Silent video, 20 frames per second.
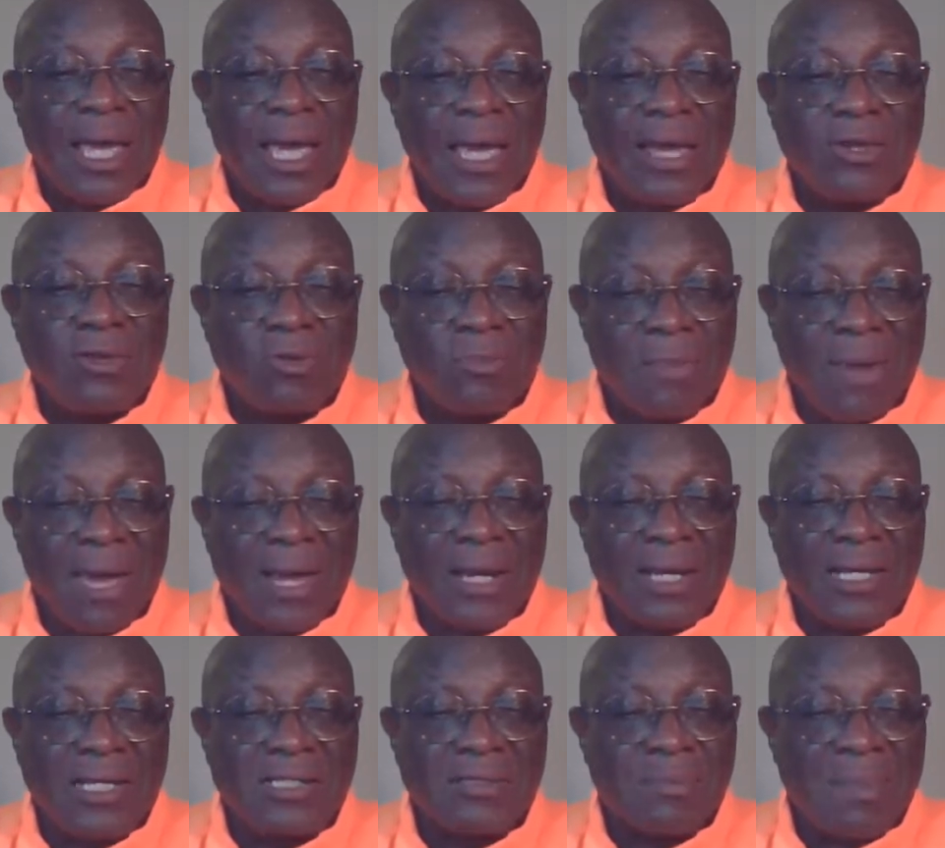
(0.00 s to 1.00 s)
and
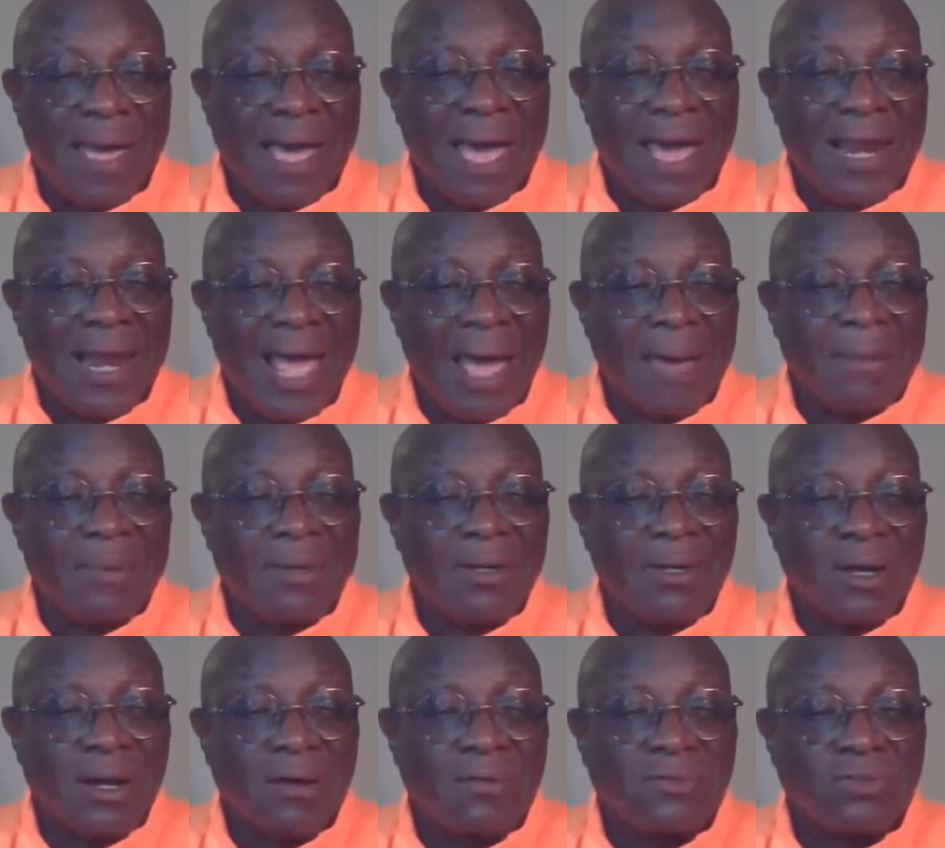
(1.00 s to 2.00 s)
humanity's bad habit
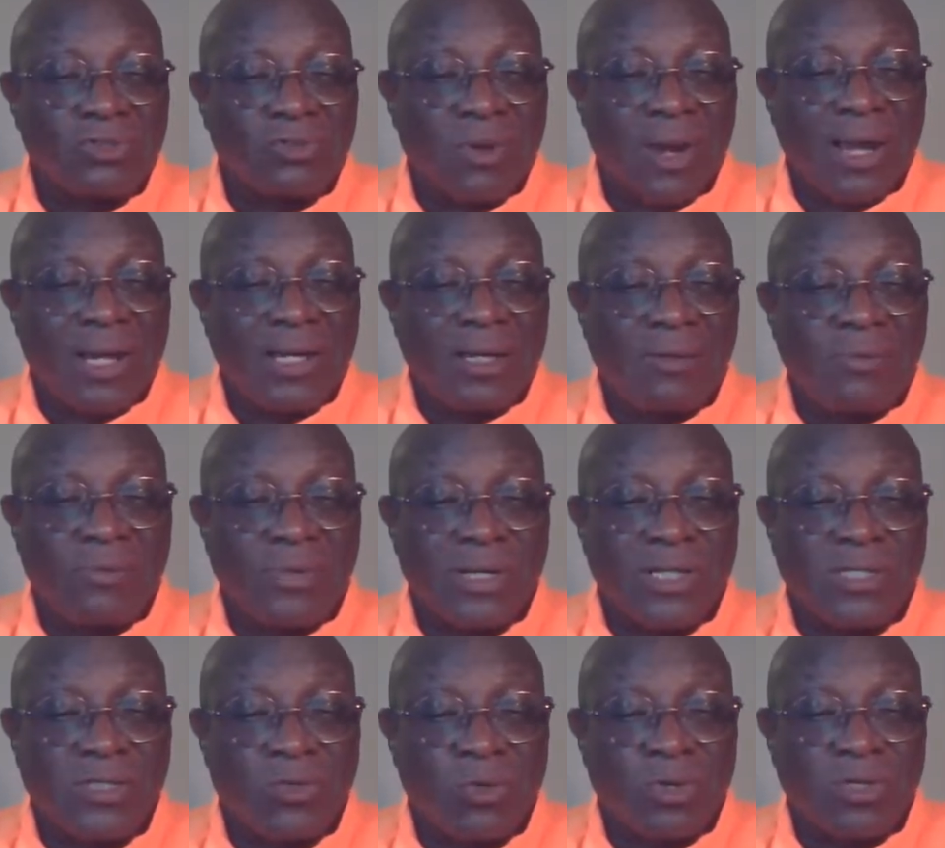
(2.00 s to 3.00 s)
of draining
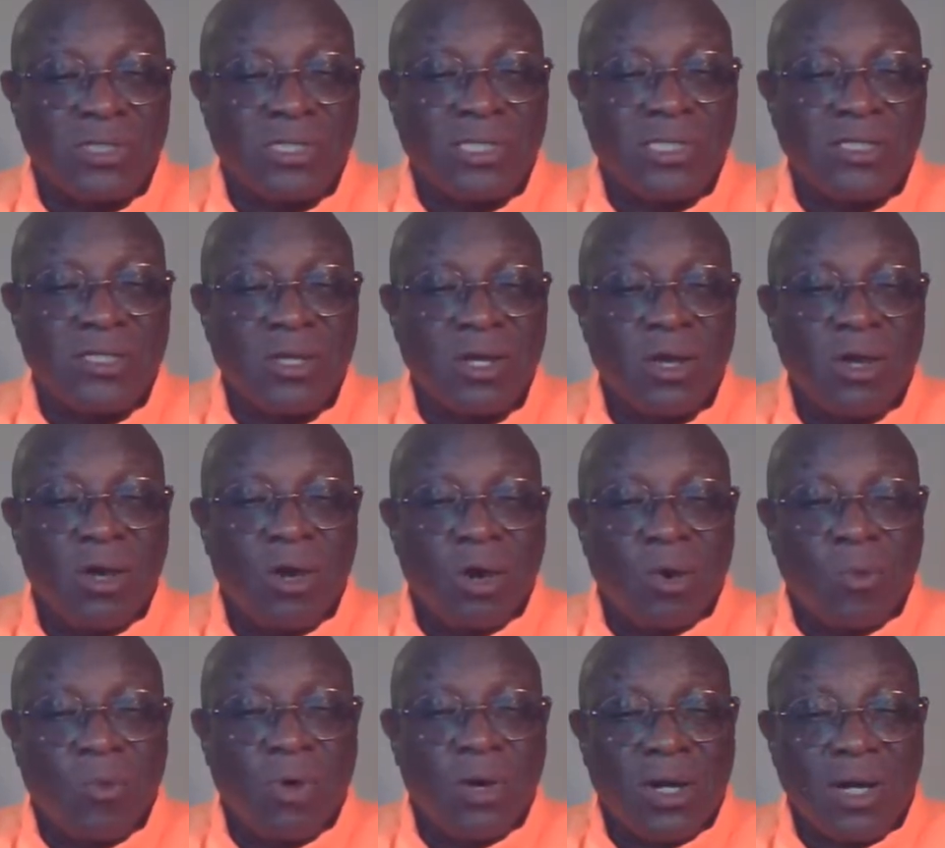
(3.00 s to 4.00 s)
resources
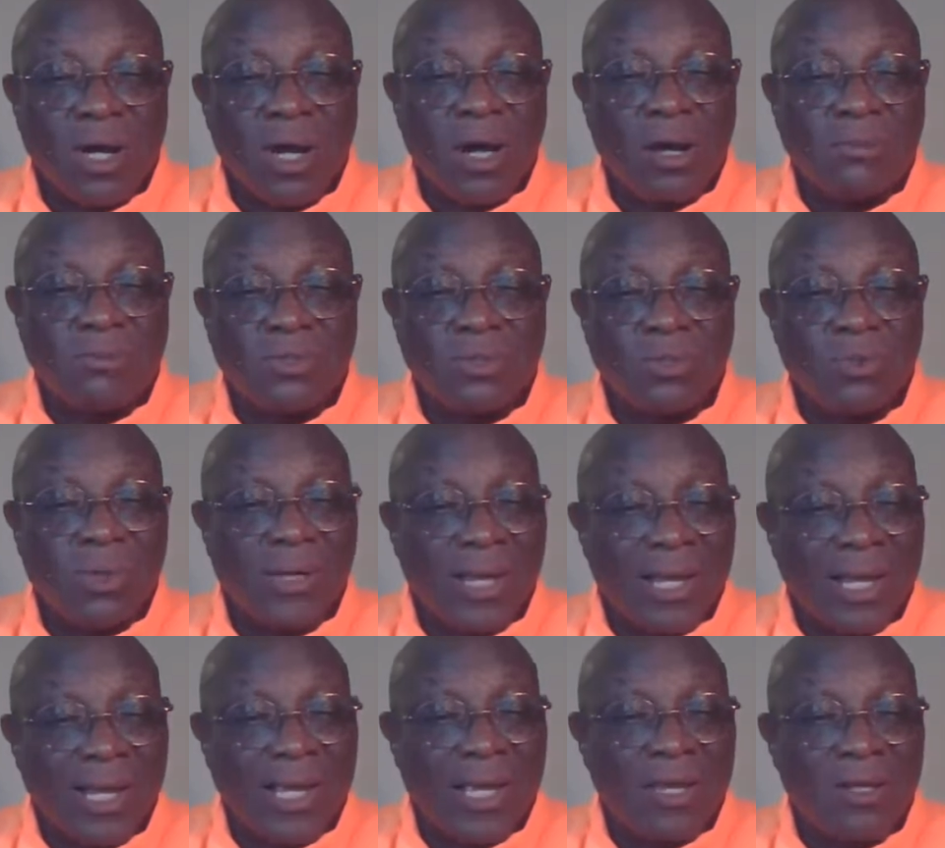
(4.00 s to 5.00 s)
will come to an
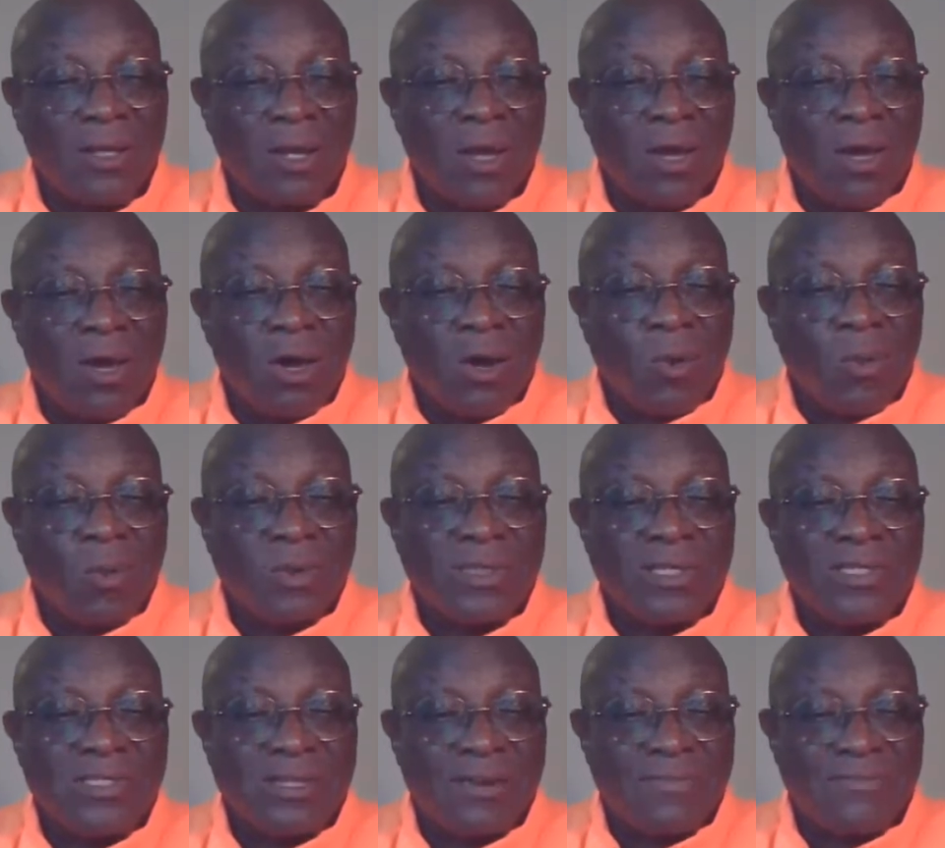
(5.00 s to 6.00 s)
end with
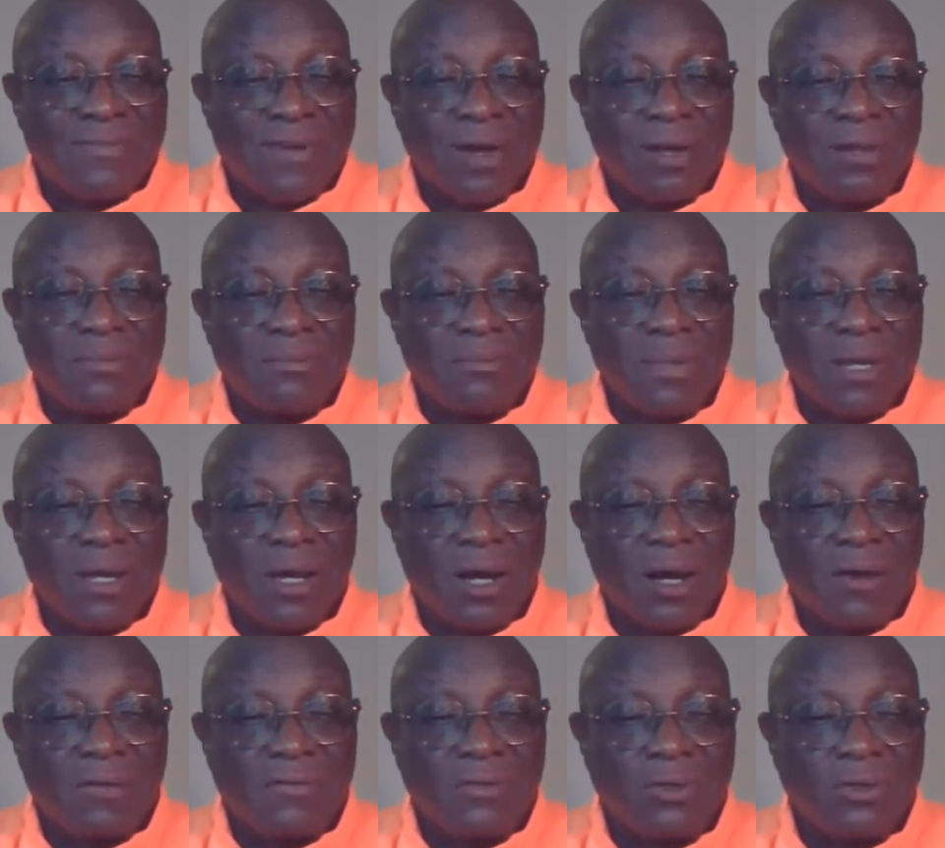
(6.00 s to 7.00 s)
the development
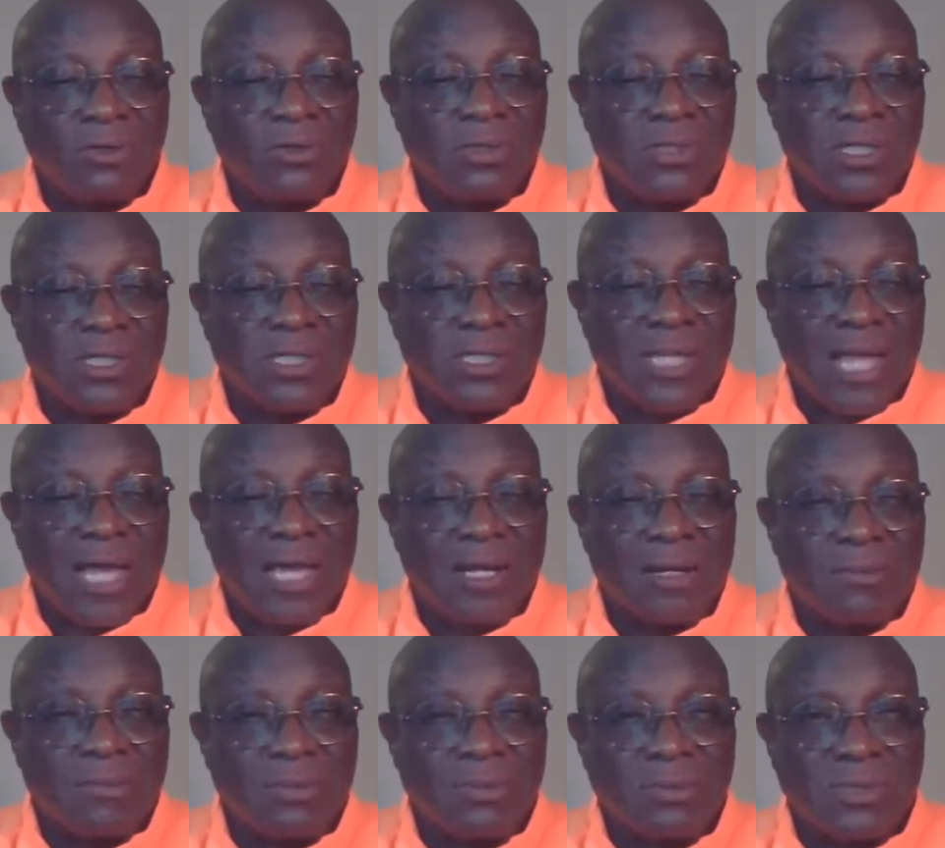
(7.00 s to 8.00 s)
of new
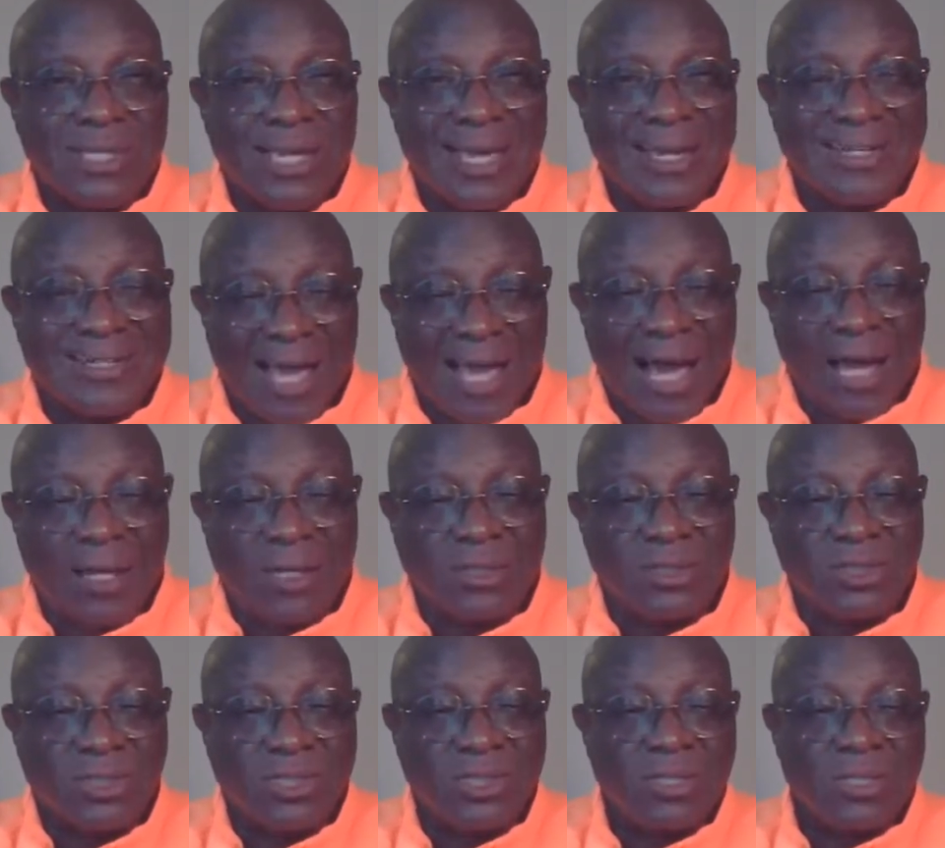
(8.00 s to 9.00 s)
sustainable
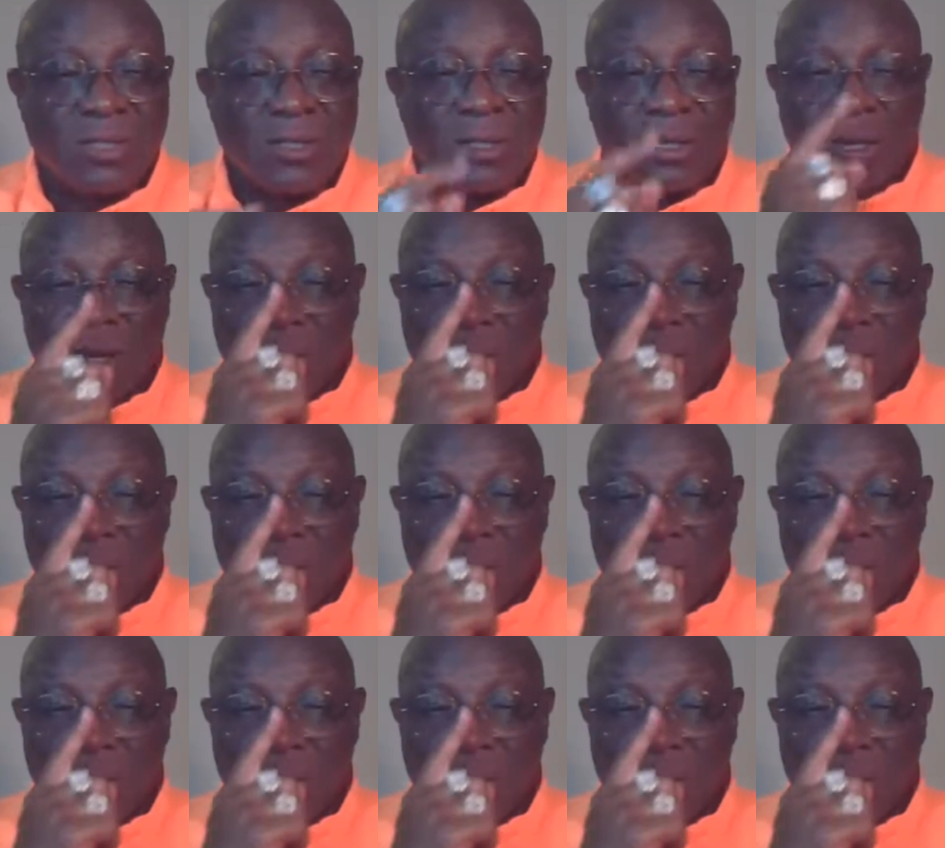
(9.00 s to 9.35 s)
technologies.